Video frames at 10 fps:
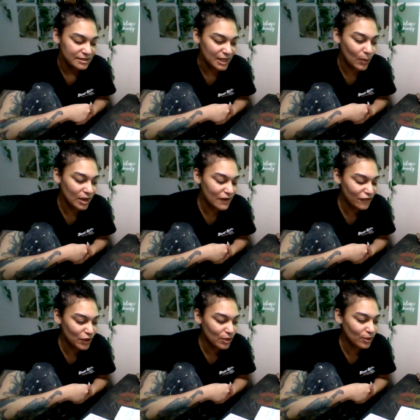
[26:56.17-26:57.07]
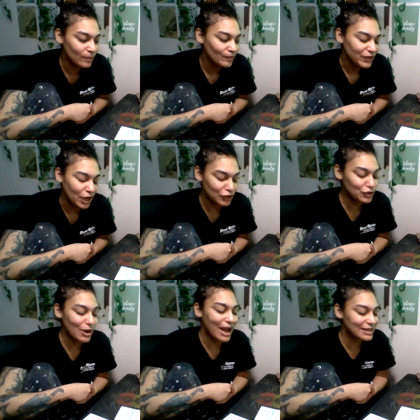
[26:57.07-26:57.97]
they wanted to feel
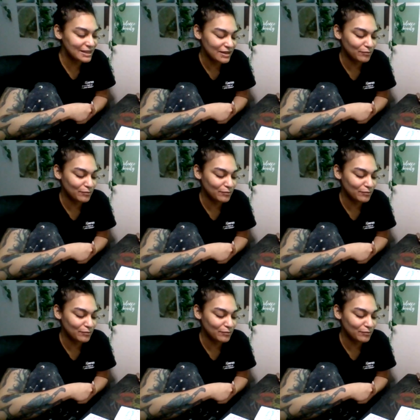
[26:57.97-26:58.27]
attractive.